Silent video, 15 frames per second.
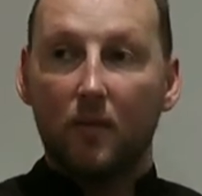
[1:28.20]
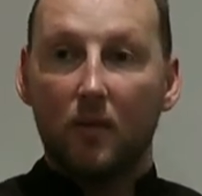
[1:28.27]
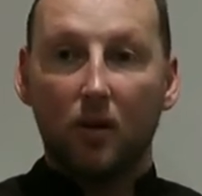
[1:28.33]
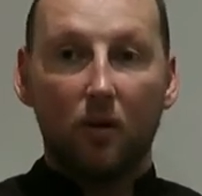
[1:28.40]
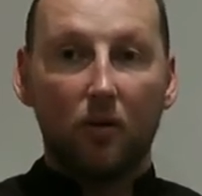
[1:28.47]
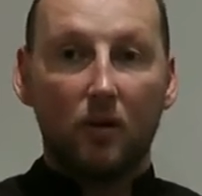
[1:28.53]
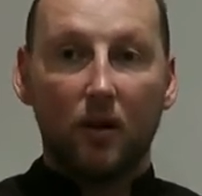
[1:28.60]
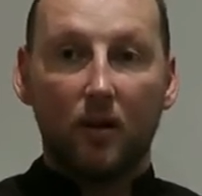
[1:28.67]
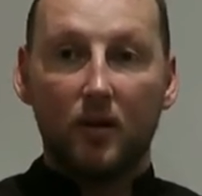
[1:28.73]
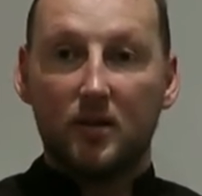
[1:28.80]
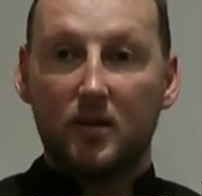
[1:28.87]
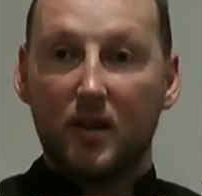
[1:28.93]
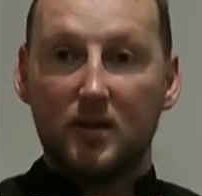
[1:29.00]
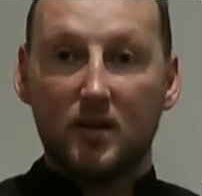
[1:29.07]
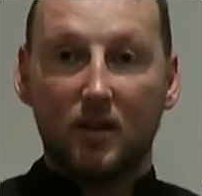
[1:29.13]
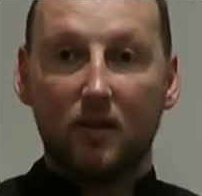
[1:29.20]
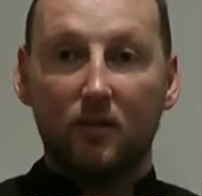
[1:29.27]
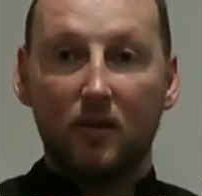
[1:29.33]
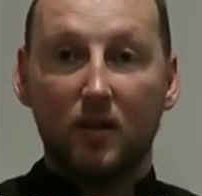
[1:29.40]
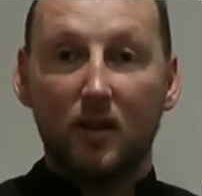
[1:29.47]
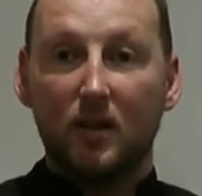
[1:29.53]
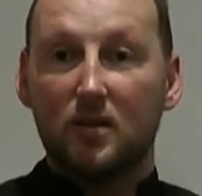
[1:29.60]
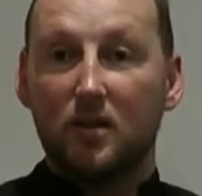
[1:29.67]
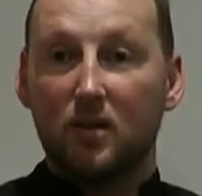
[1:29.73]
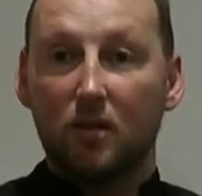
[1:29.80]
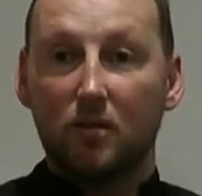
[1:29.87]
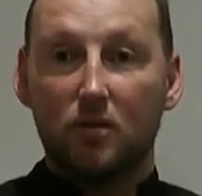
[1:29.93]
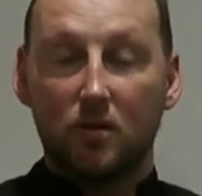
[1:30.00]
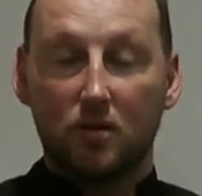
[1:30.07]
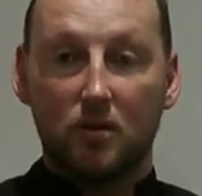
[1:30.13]
local anaesthetic if you need to
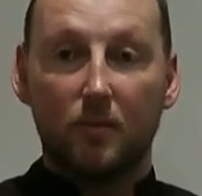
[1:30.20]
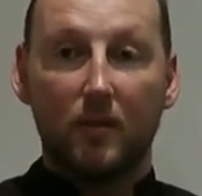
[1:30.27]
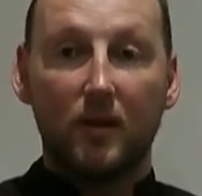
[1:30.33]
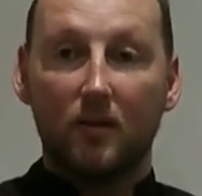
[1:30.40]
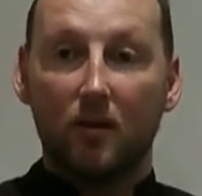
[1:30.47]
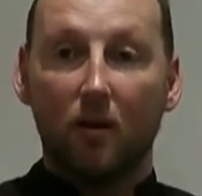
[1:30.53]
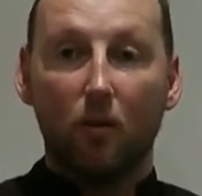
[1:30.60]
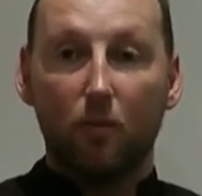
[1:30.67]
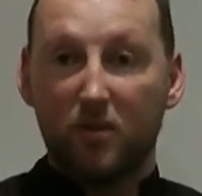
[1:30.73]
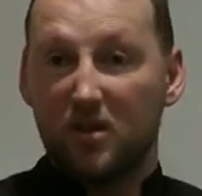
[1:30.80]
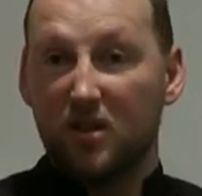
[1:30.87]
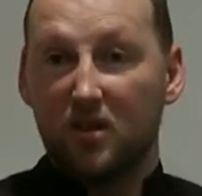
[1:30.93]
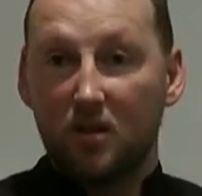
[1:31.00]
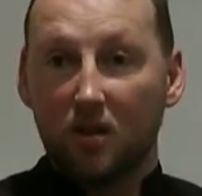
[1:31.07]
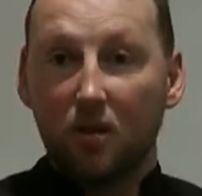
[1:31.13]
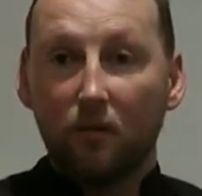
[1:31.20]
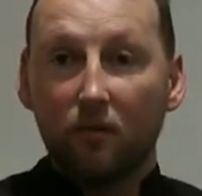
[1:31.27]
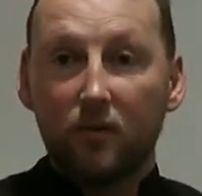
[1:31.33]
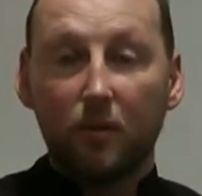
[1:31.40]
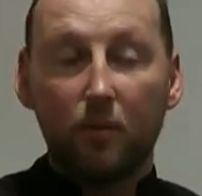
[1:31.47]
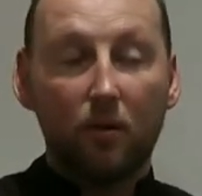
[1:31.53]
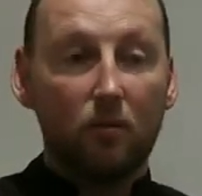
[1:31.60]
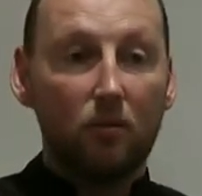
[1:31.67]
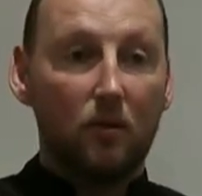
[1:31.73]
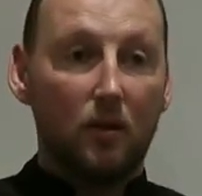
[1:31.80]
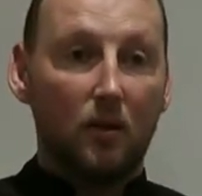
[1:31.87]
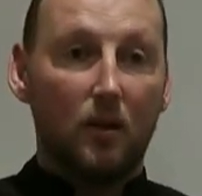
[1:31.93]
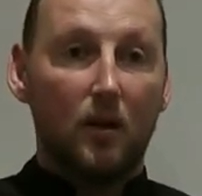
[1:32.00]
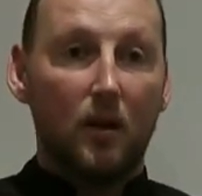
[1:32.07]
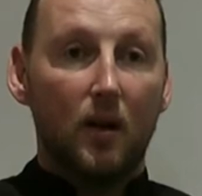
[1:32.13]
do, just to make the whole procedure comfortable.
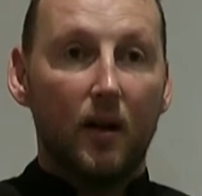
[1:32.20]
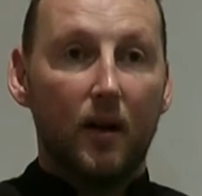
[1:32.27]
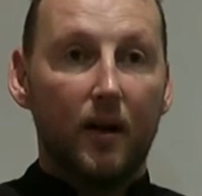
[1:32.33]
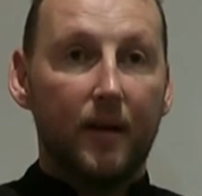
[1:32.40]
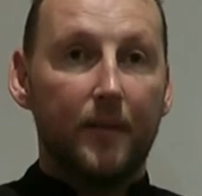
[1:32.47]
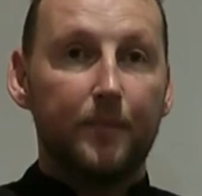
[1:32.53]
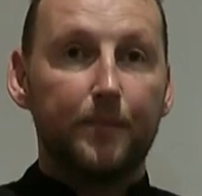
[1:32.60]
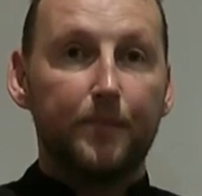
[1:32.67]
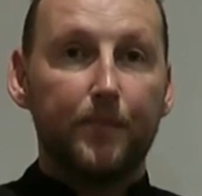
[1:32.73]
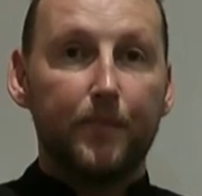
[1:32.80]
But